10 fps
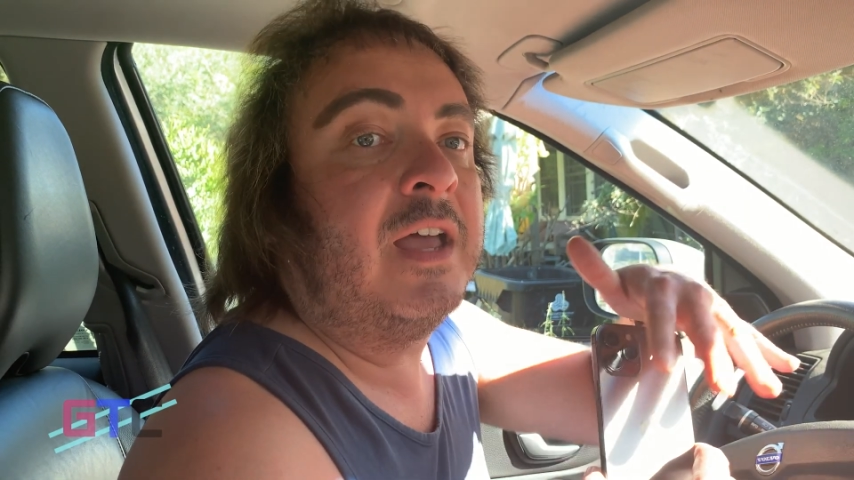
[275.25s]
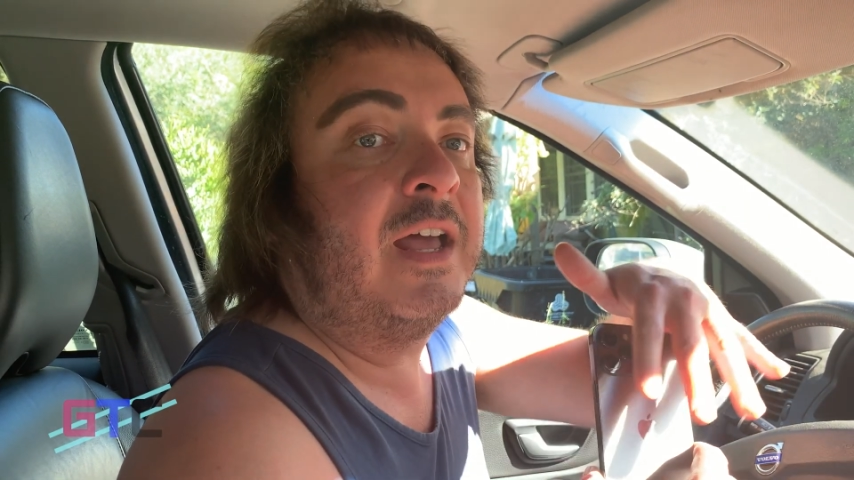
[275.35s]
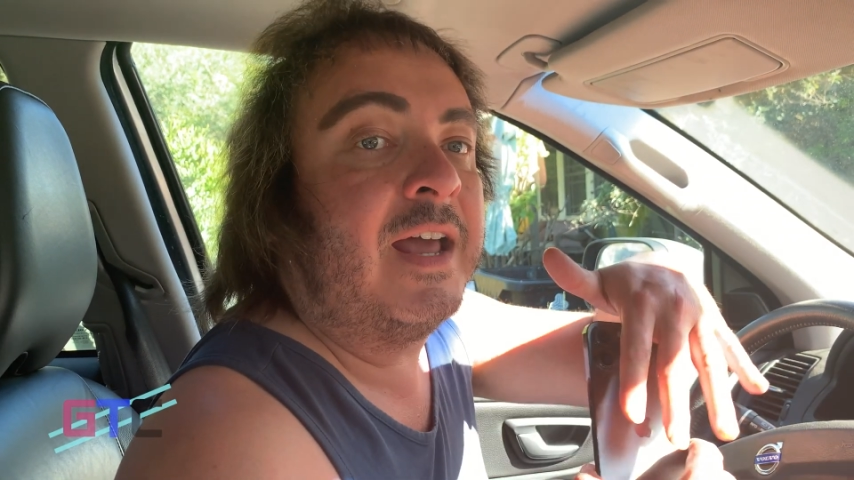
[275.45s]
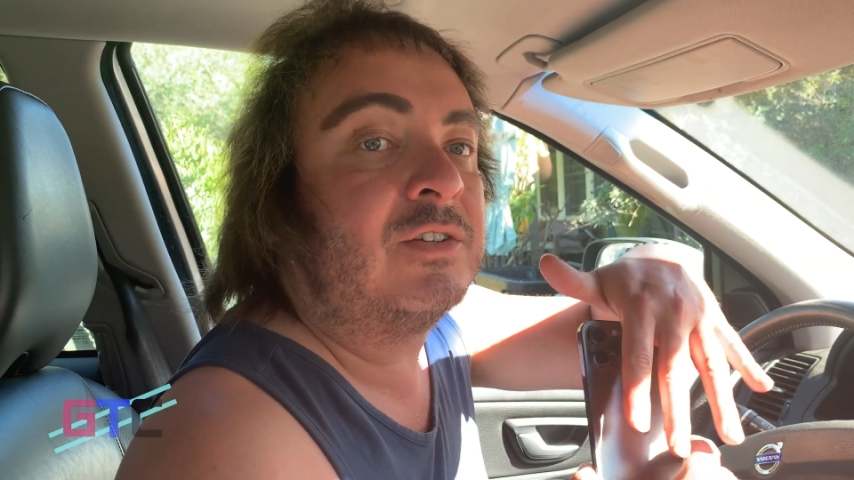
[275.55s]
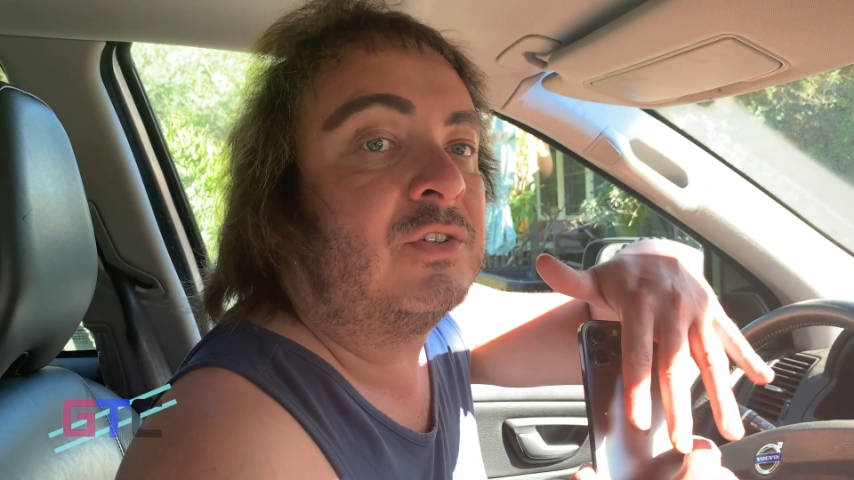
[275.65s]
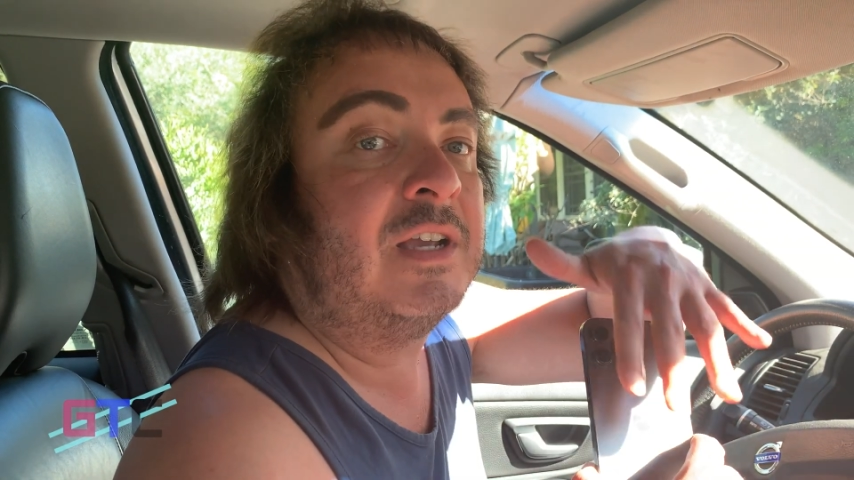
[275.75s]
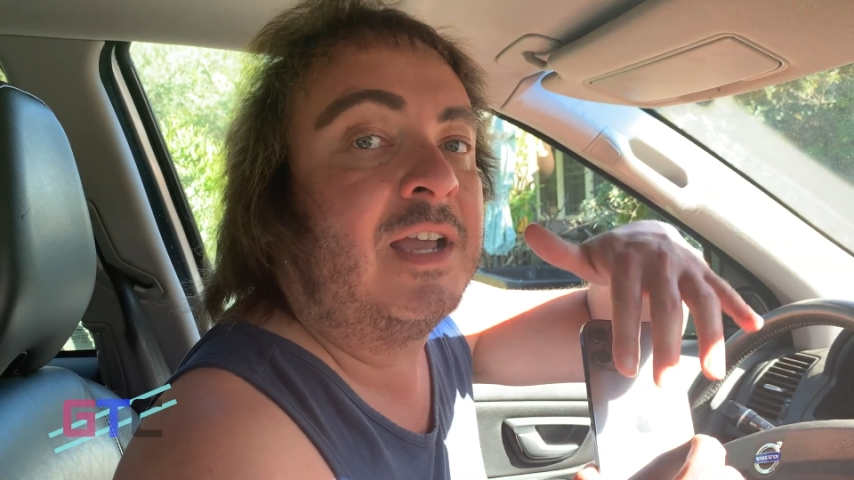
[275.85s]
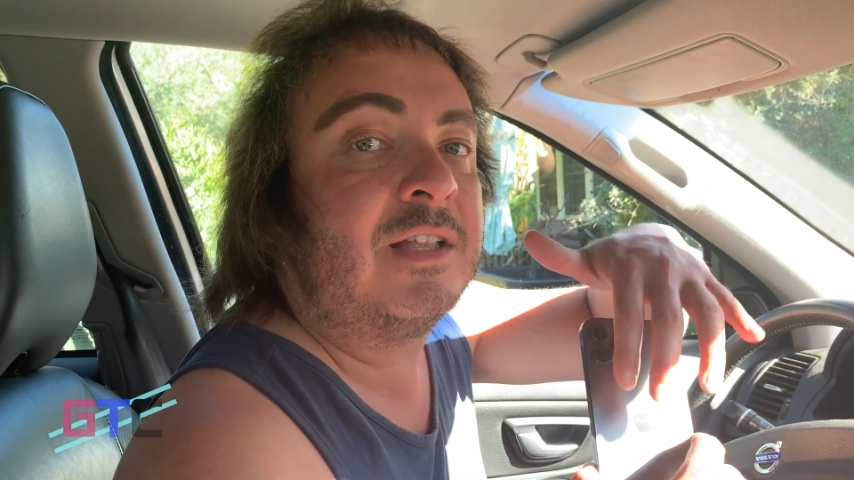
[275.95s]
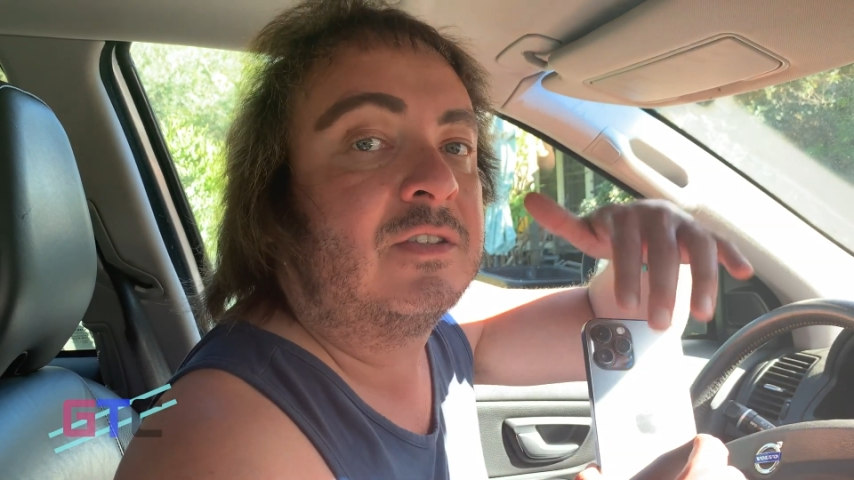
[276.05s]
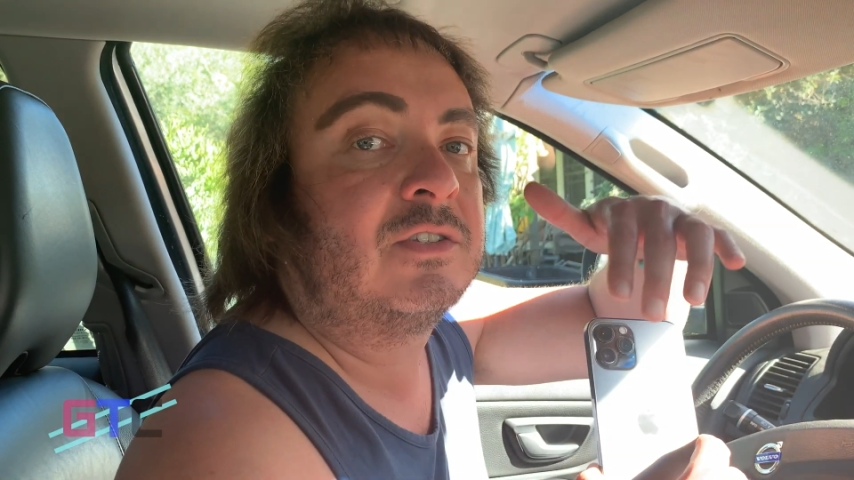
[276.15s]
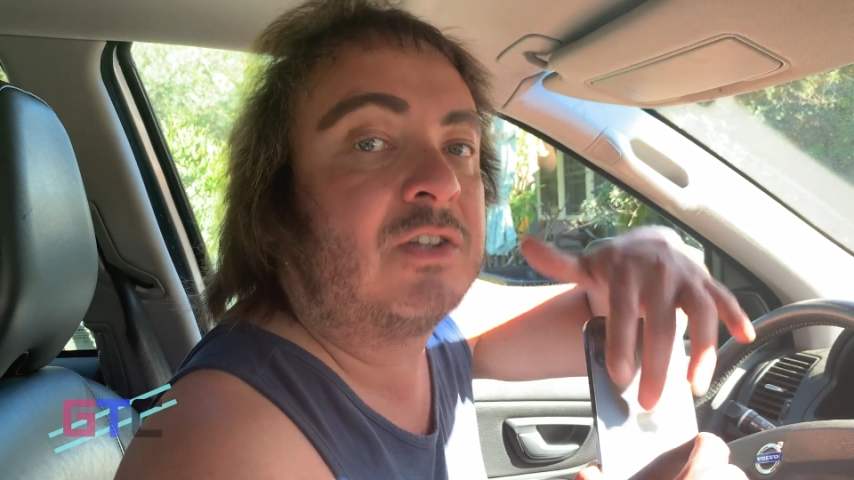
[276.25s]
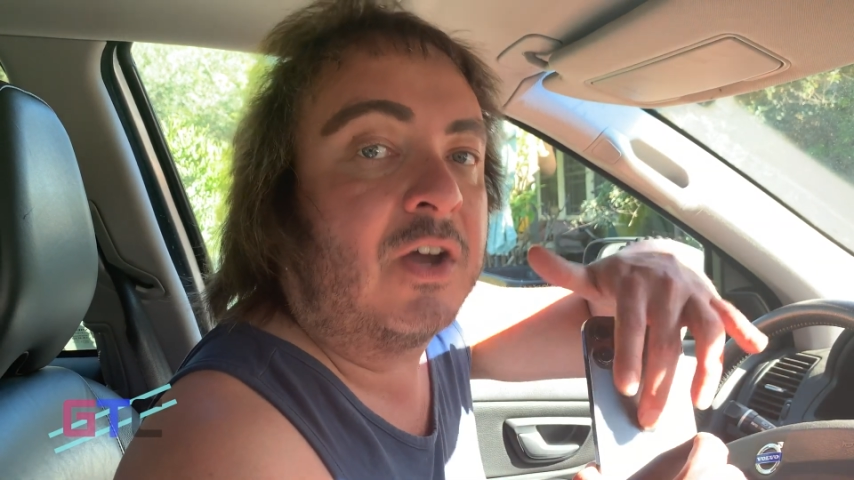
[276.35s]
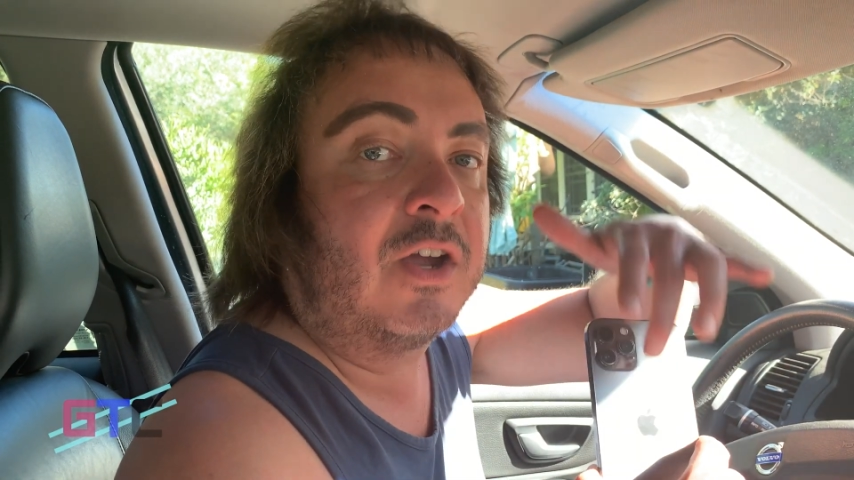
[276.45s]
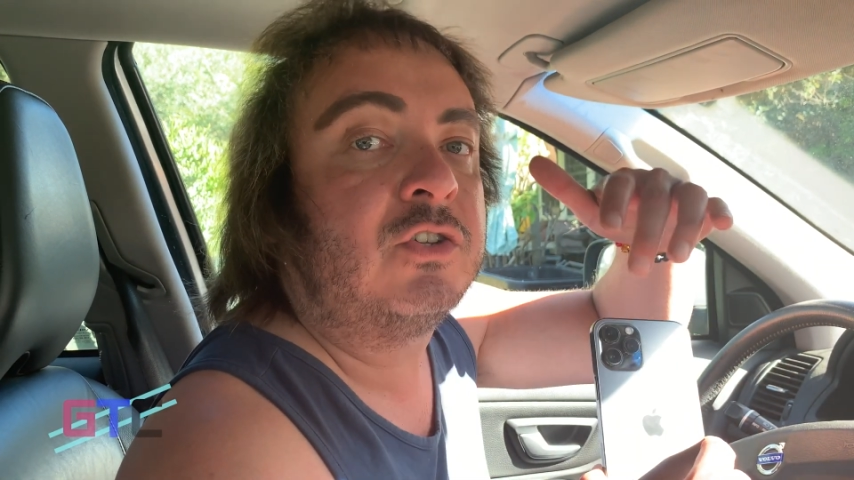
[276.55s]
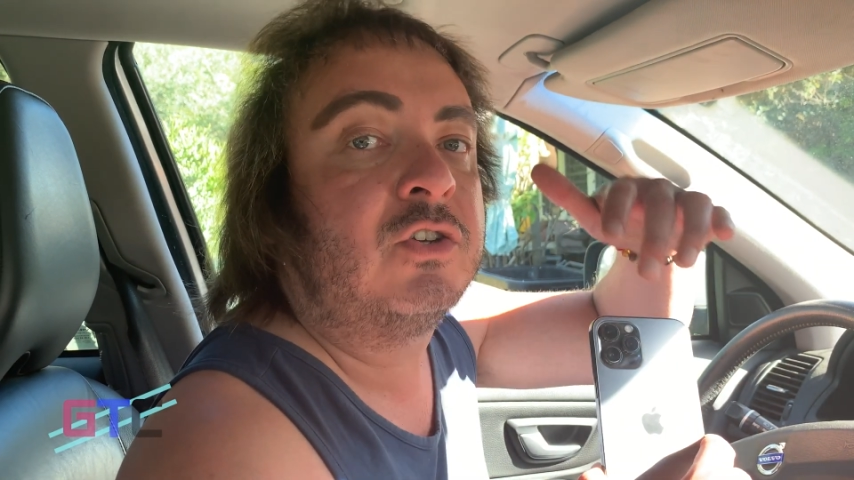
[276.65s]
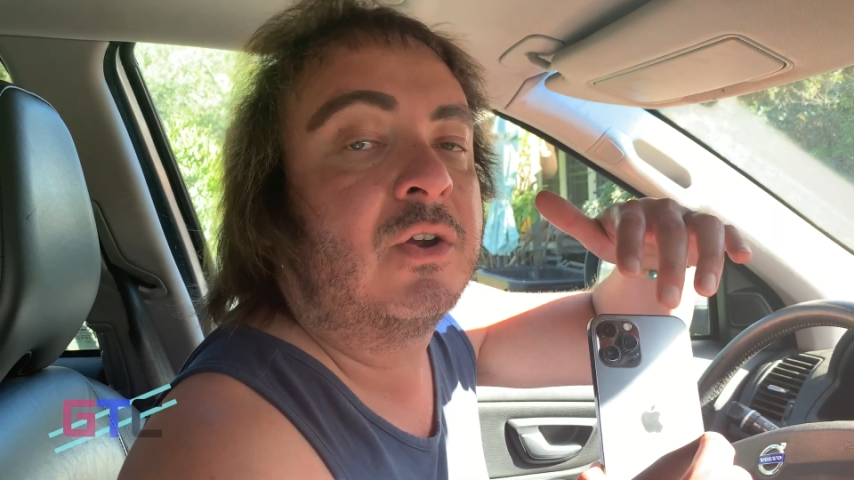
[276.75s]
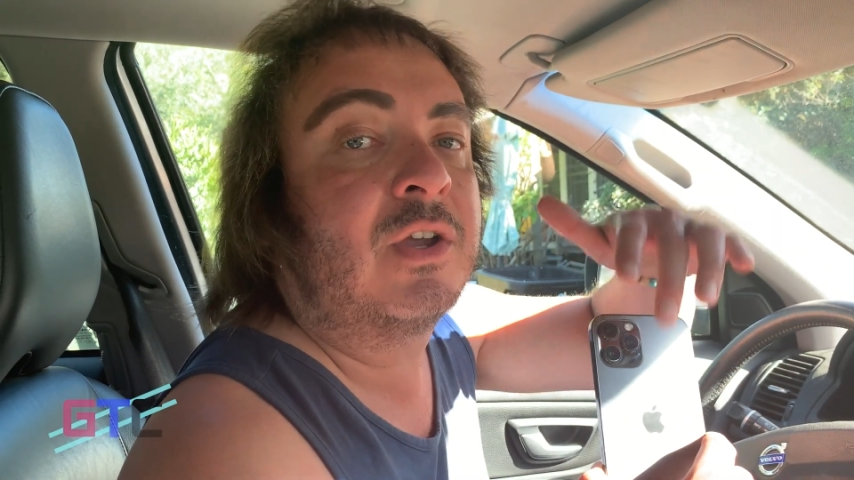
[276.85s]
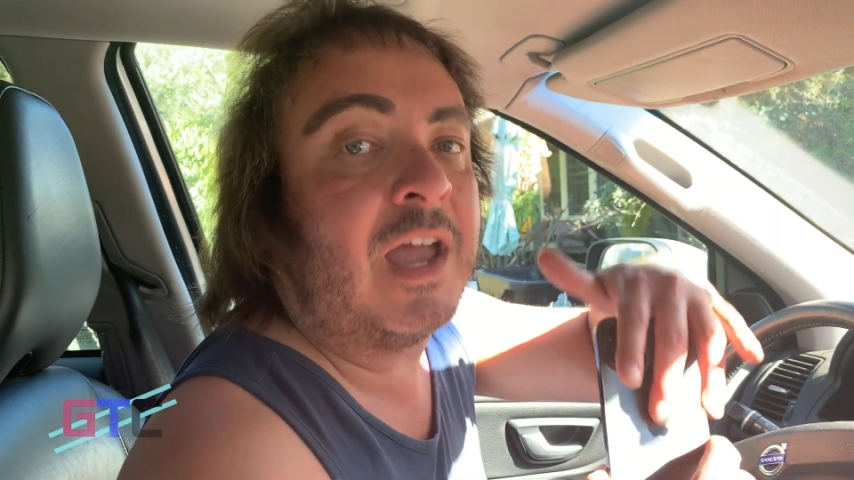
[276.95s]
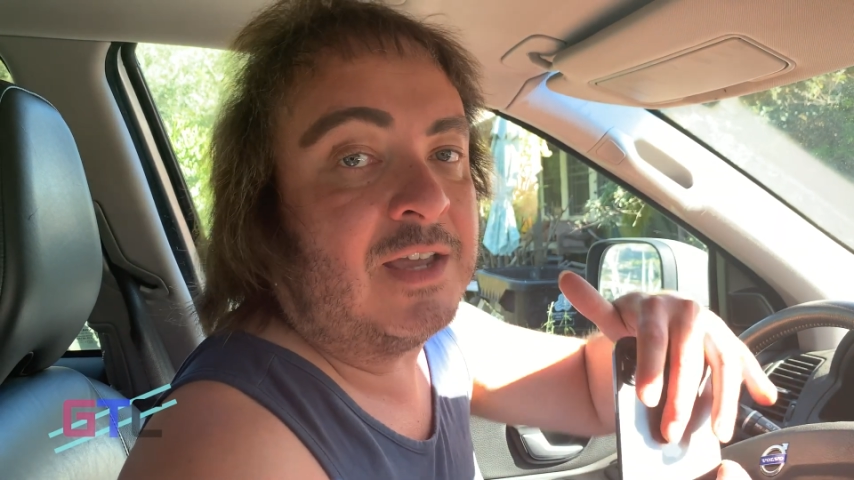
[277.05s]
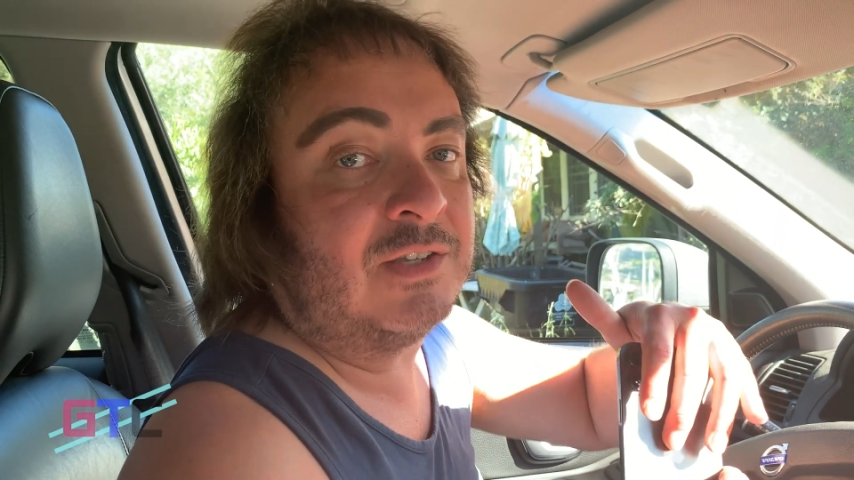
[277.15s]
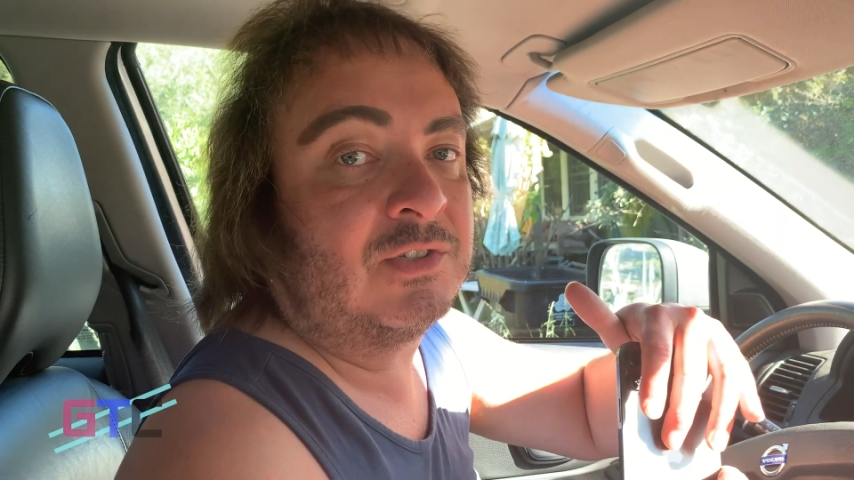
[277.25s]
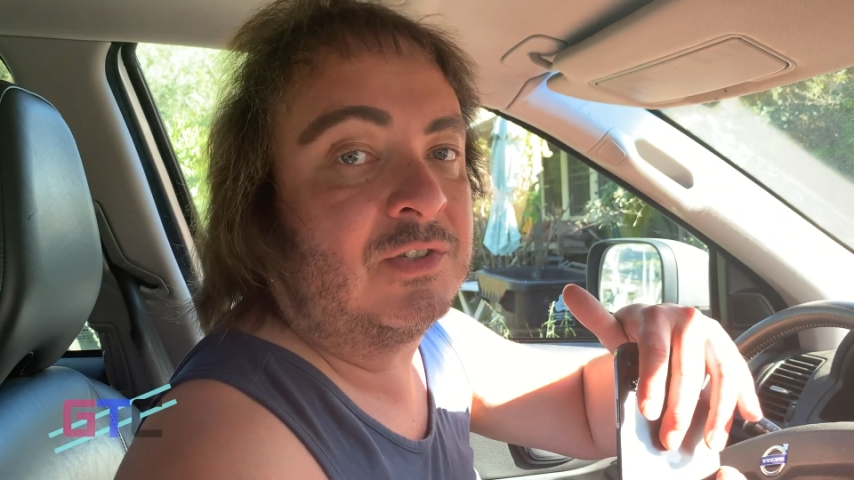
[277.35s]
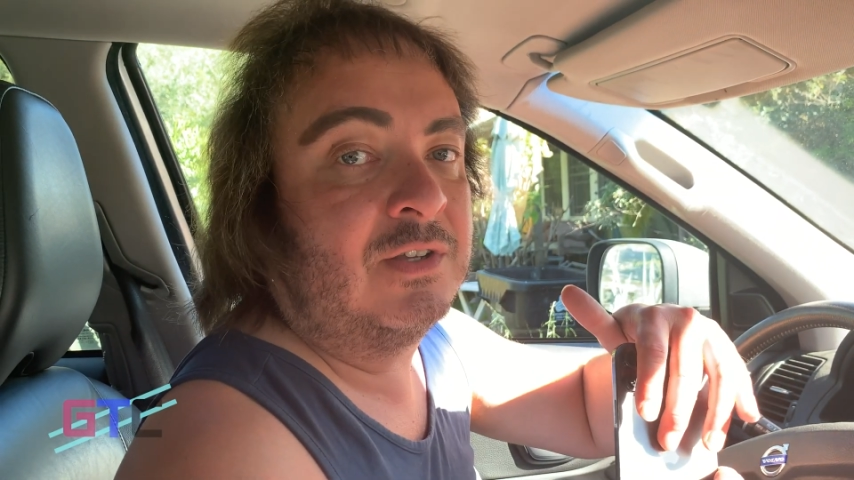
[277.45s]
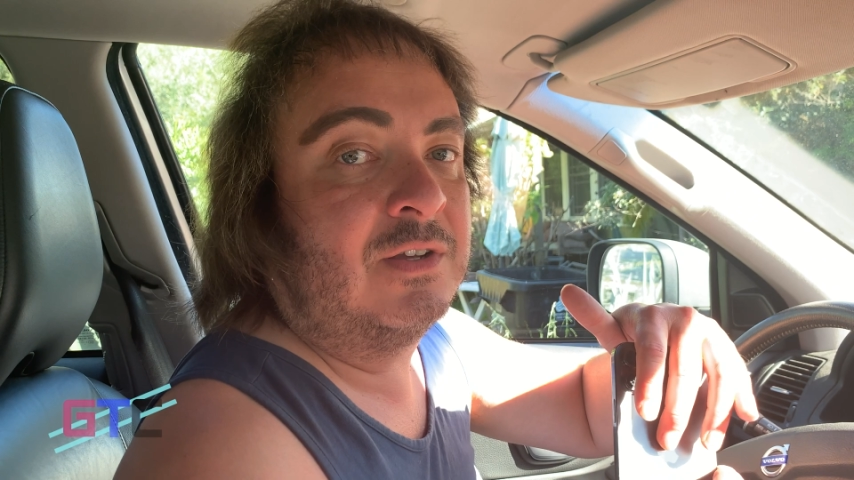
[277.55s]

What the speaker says: and actually get stuck to your case.